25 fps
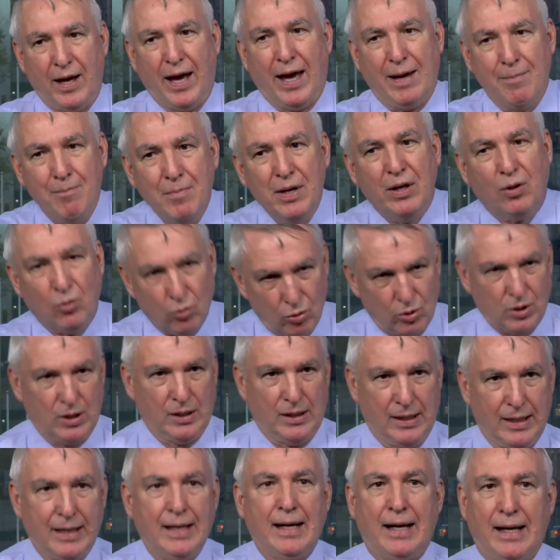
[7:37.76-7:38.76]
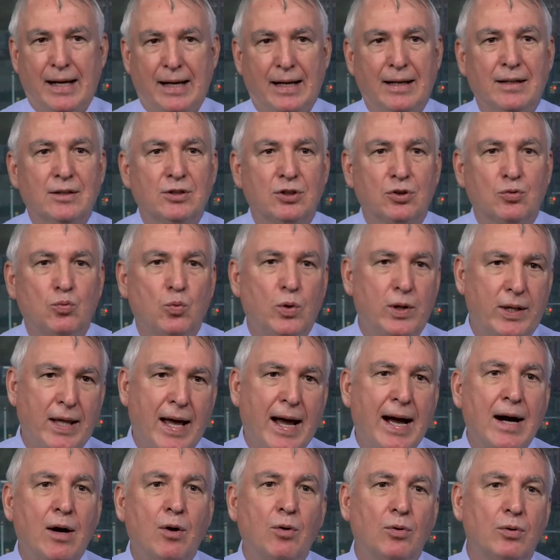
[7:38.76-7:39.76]
a middle class
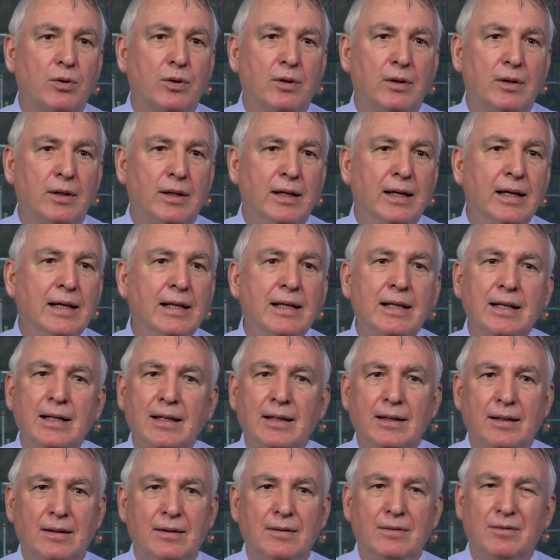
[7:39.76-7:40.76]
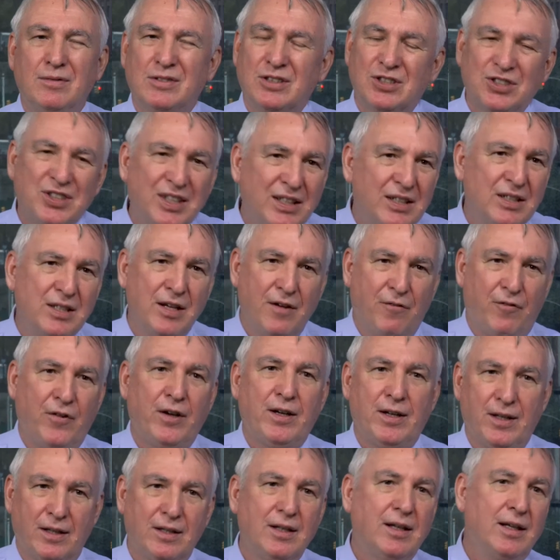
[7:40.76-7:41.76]
without any
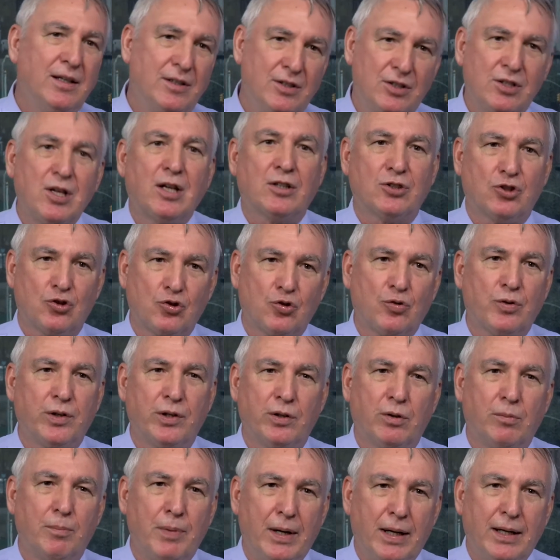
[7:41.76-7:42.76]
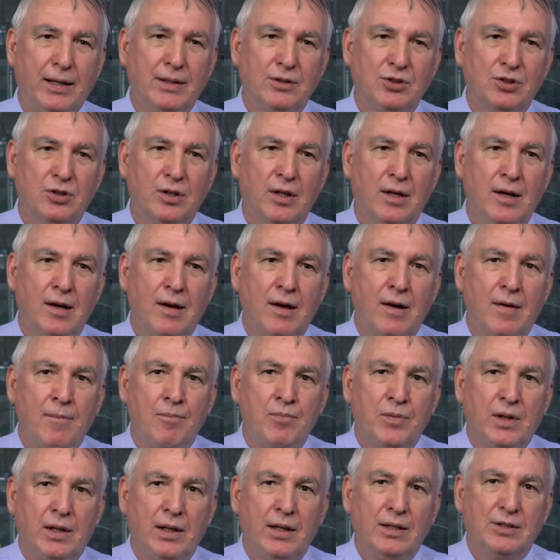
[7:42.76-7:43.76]
significant industrial base.
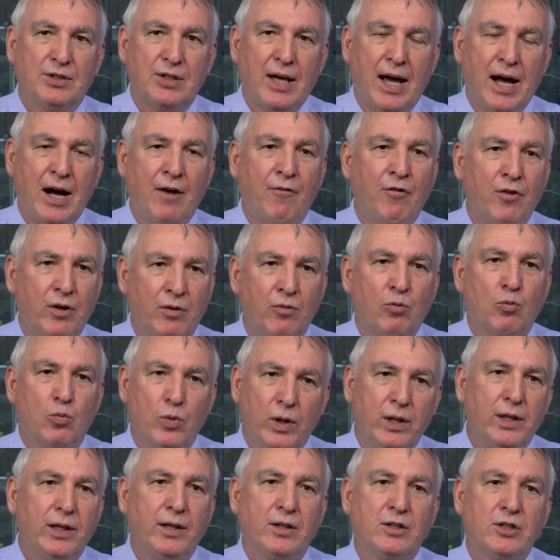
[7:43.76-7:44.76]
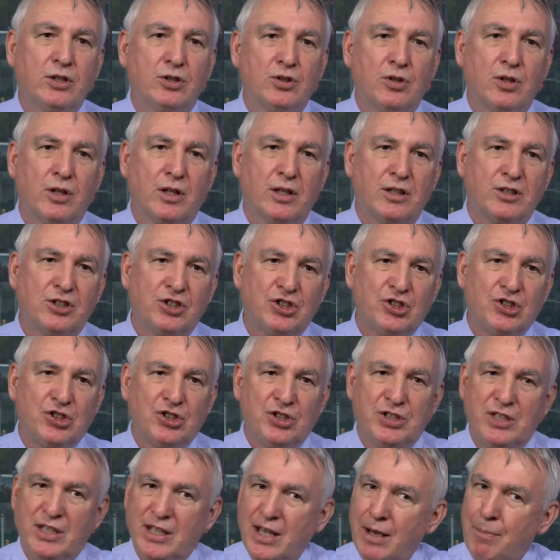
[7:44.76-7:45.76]
Is Africa really just going to
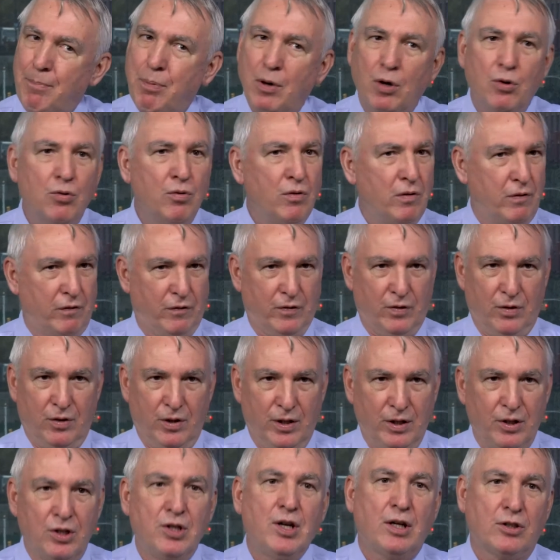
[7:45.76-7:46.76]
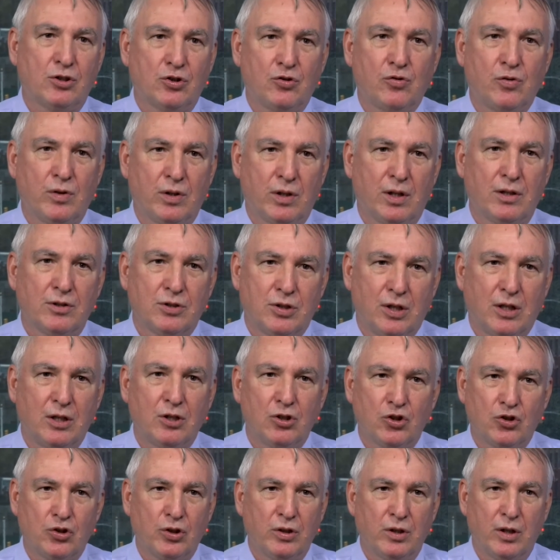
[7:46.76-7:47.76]
skip over
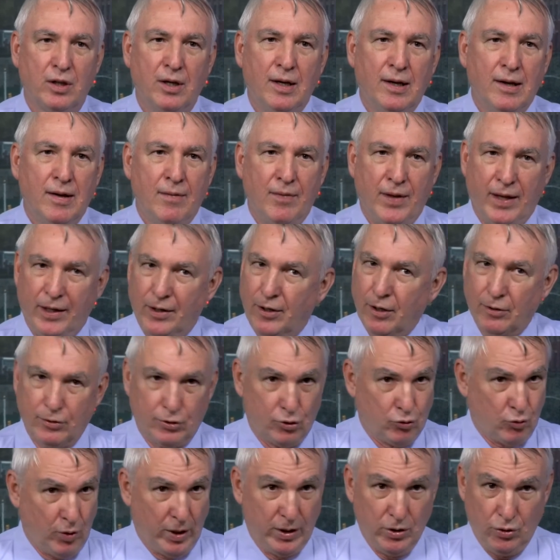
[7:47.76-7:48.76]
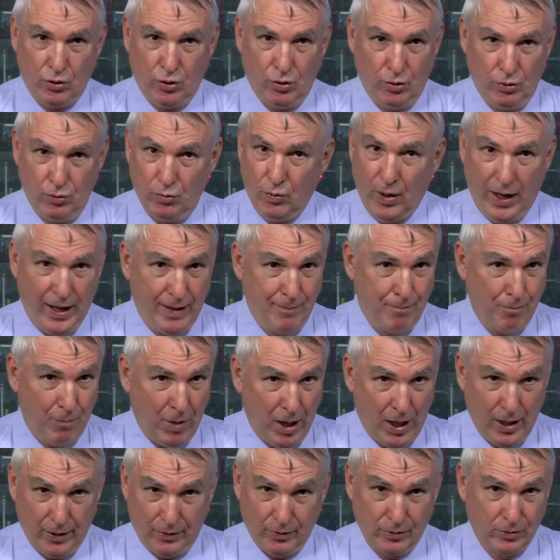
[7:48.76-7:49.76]
industrialization and go straight to a
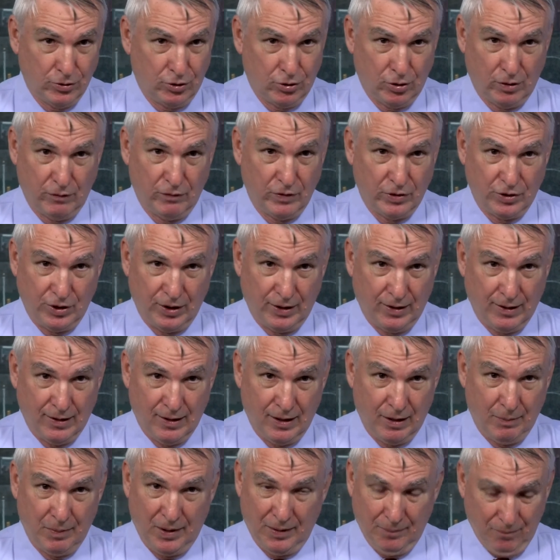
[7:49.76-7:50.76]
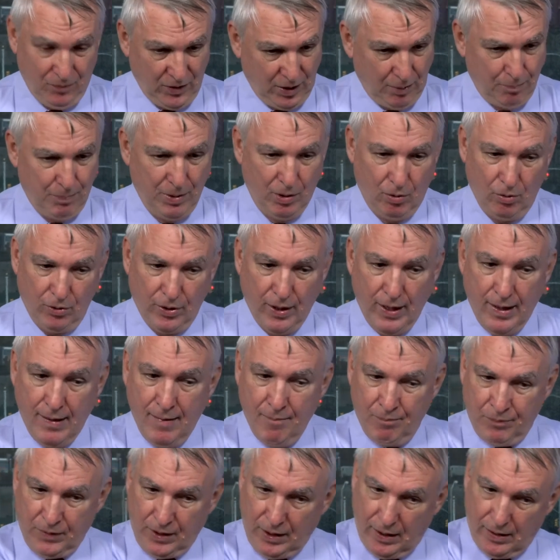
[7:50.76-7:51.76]
modern service economy, build
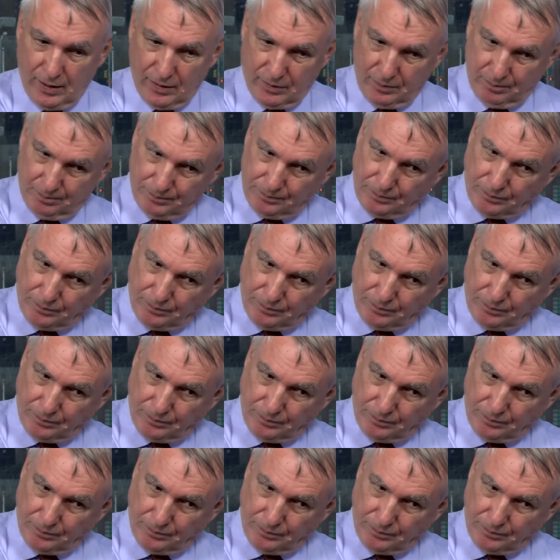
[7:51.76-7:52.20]
a,